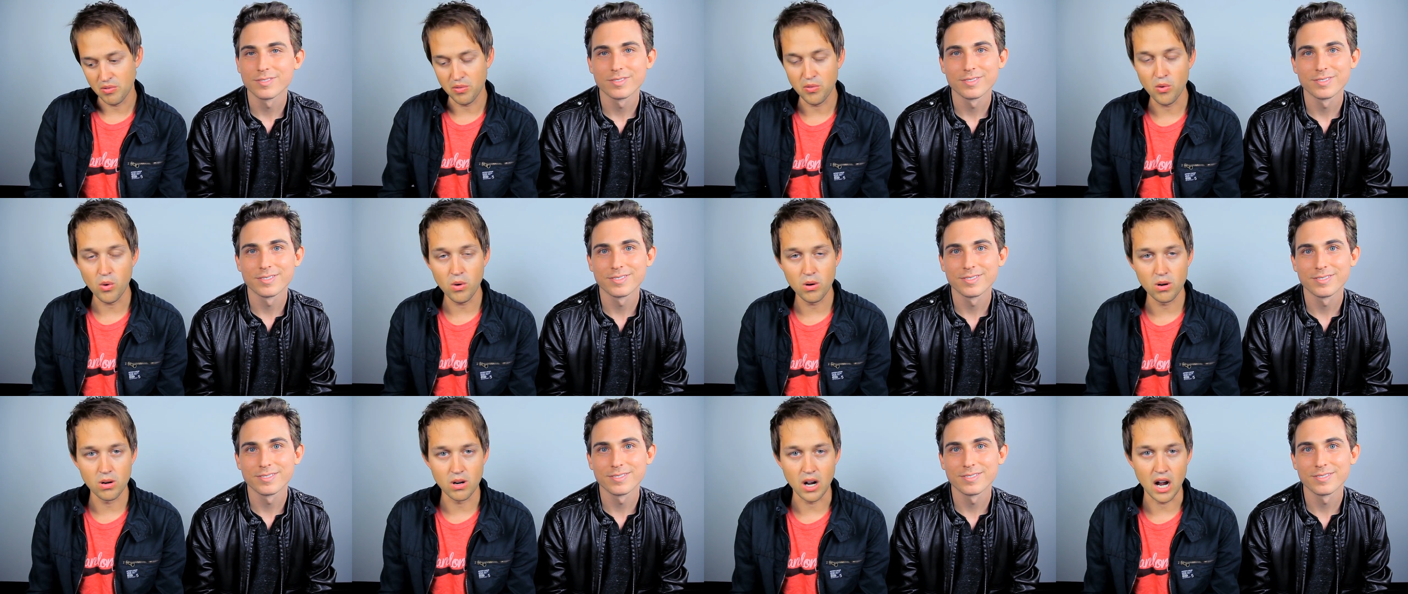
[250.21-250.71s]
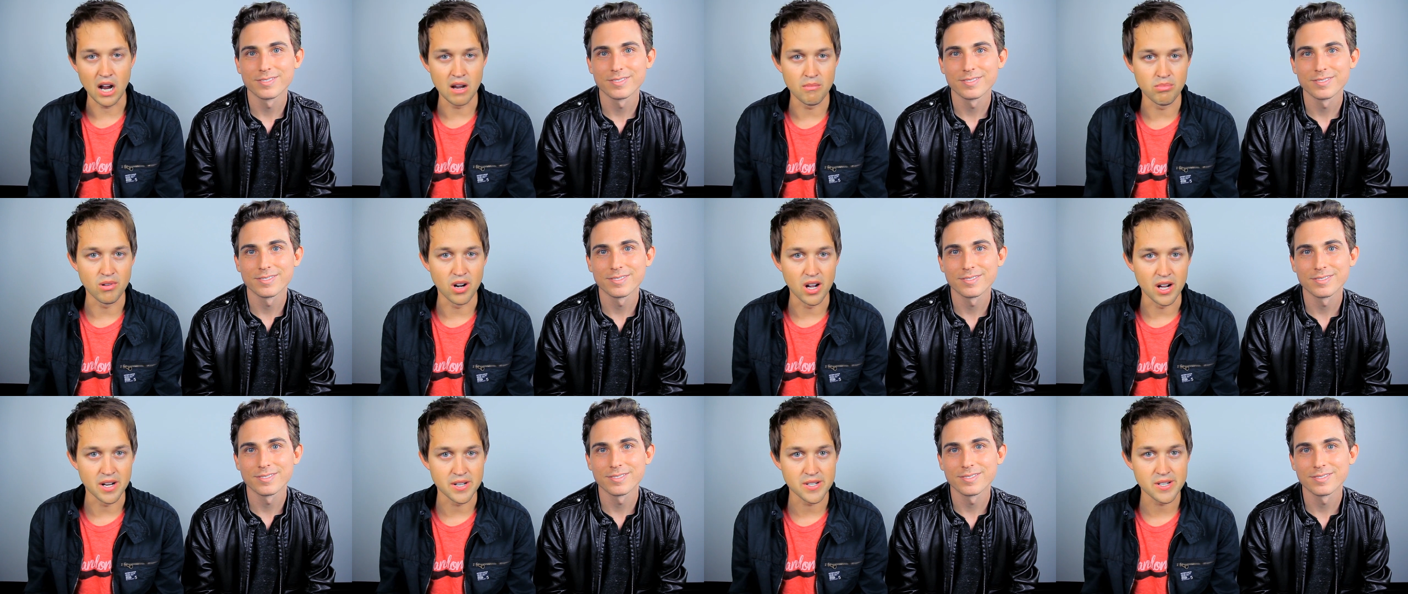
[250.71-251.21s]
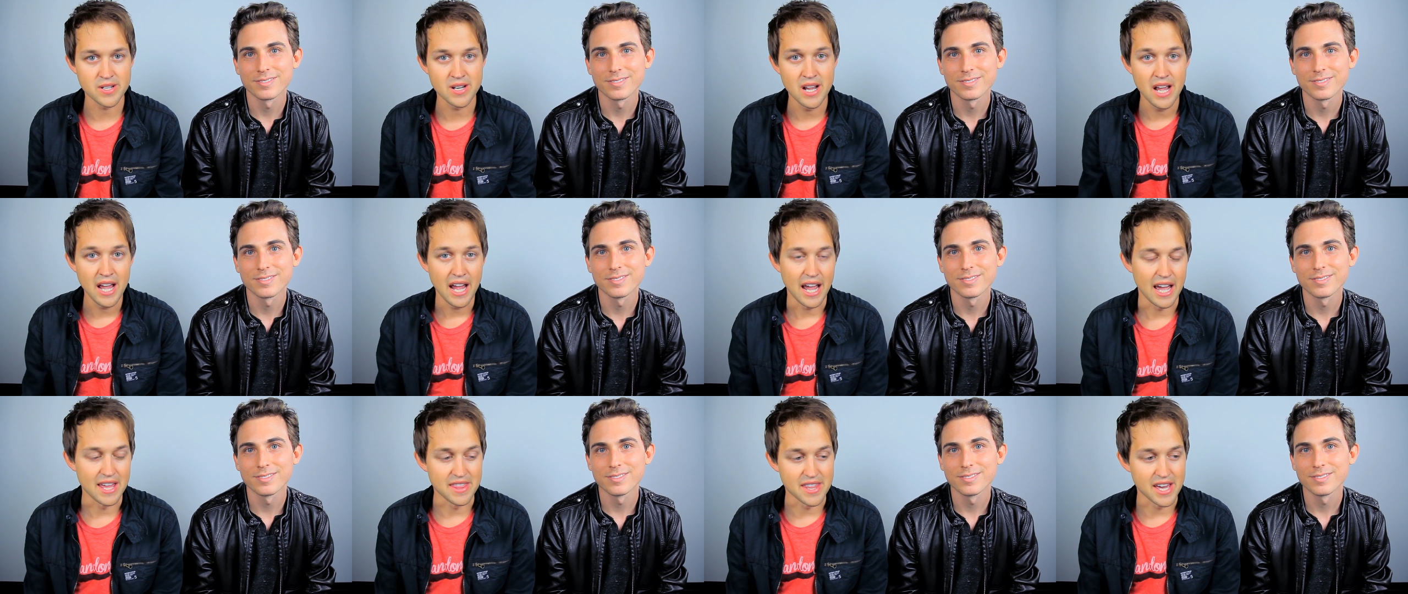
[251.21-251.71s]
Speaker 1: before I brush."
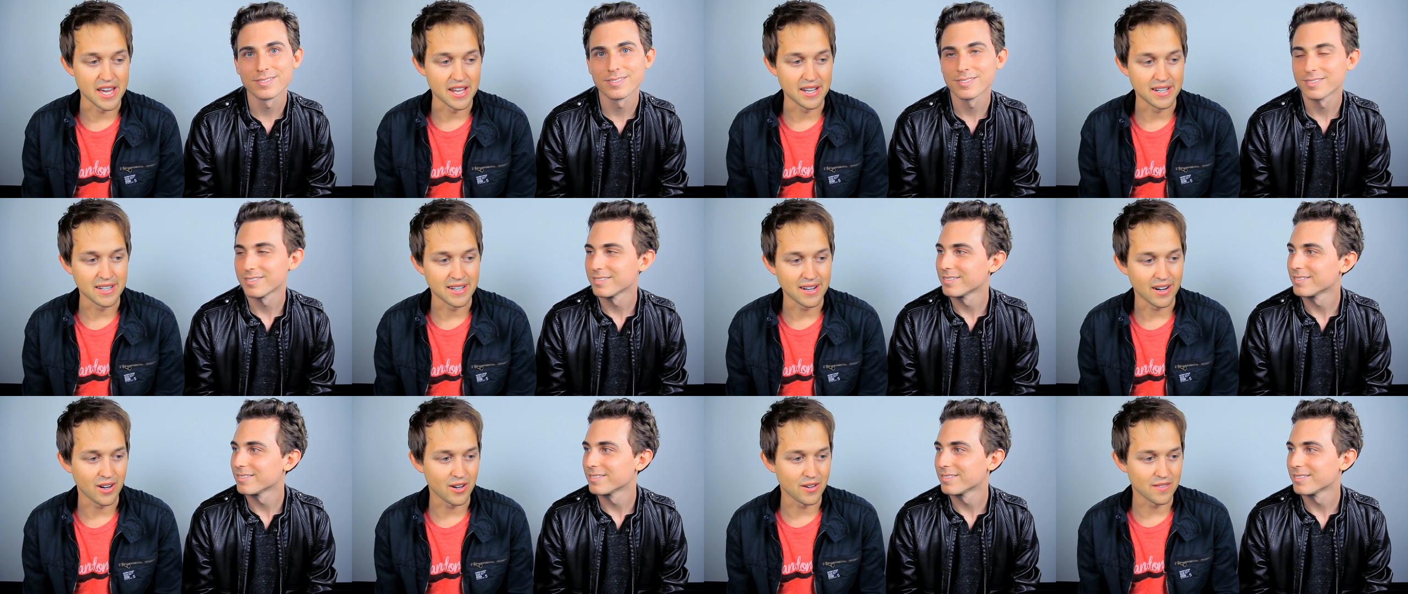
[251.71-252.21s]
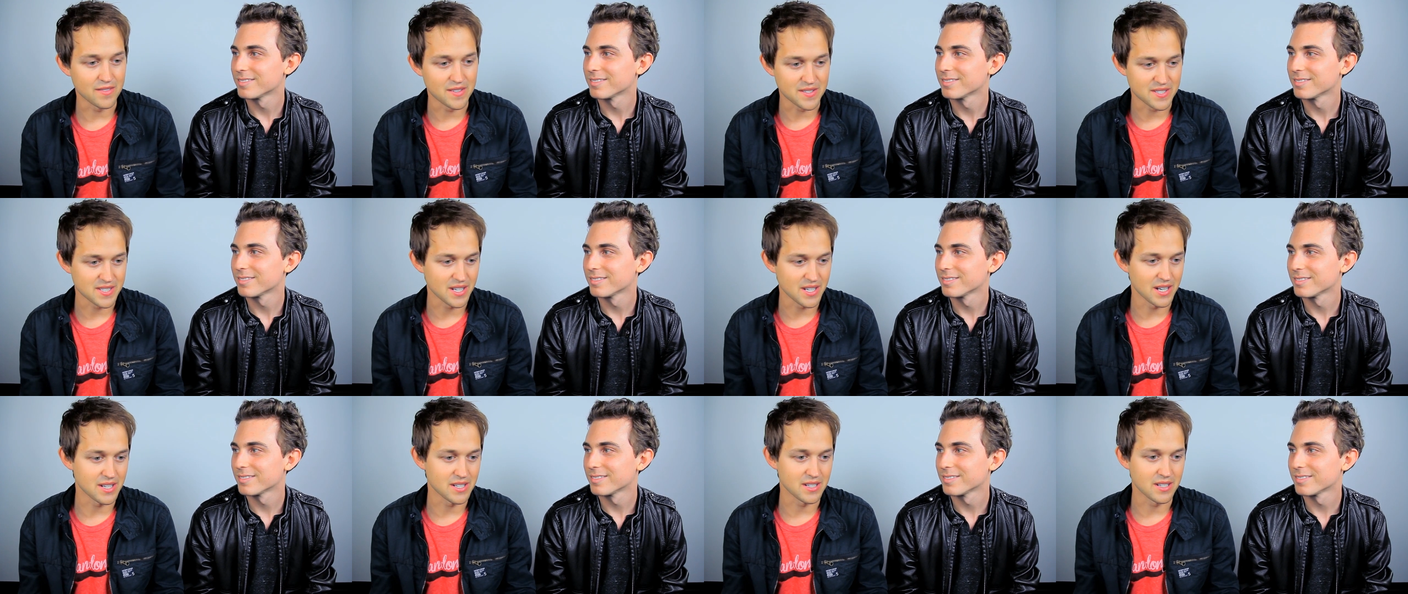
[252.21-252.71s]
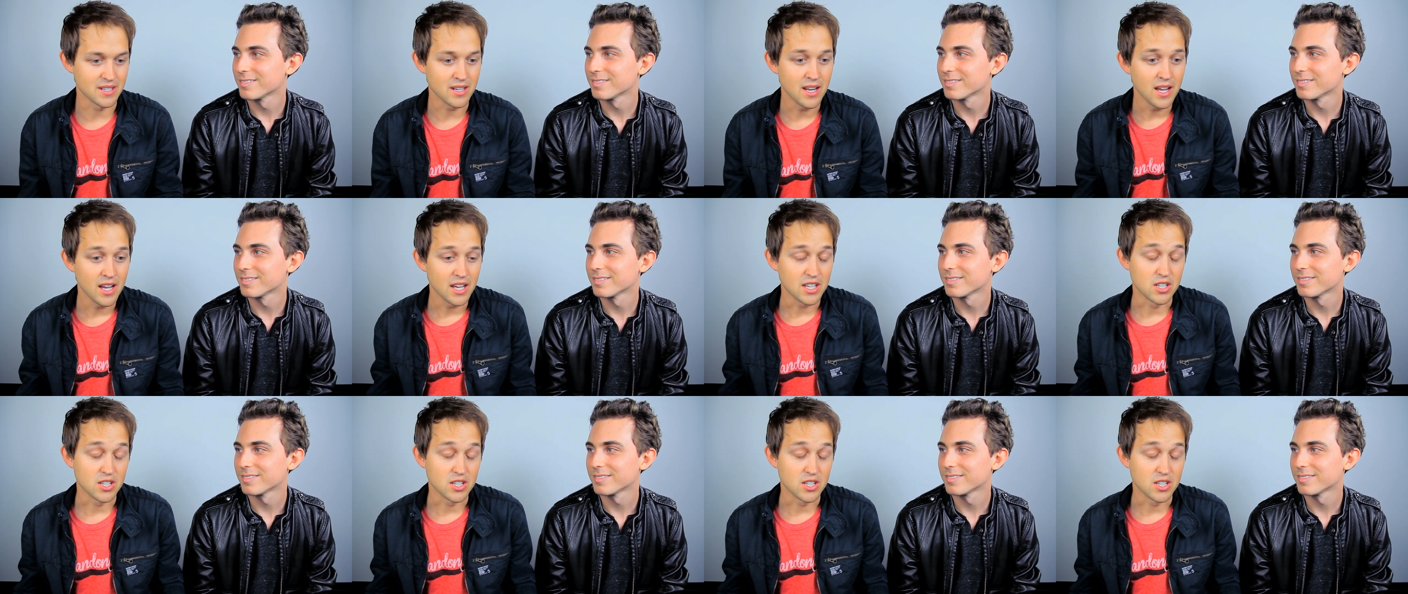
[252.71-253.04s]
And then all of a sudden,